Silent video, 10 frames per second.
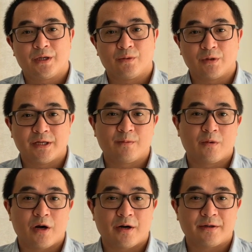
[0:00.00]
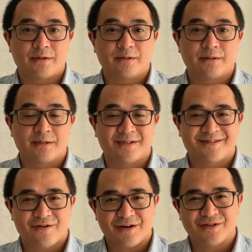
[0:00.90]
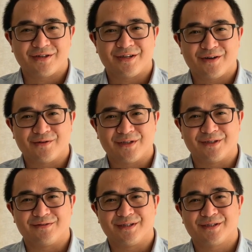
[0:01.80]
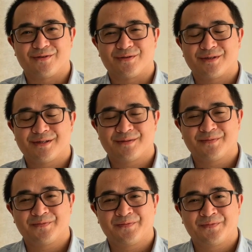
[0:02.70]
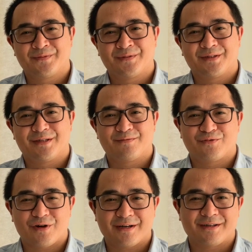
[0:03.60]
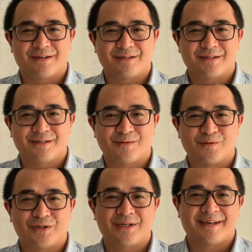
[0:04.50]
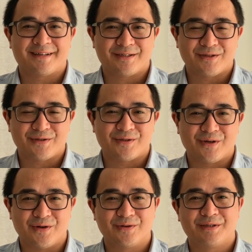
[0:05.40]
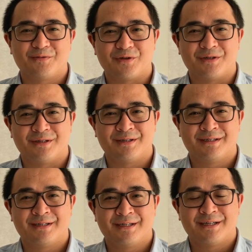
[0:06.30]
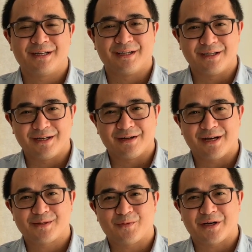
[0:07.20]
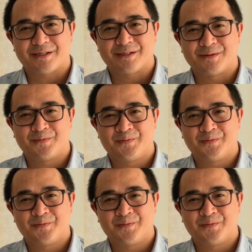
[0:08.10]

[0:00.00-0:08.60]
you will admire the structure and the content of this course. The practicals would challenge you to go deeper in legal aspects.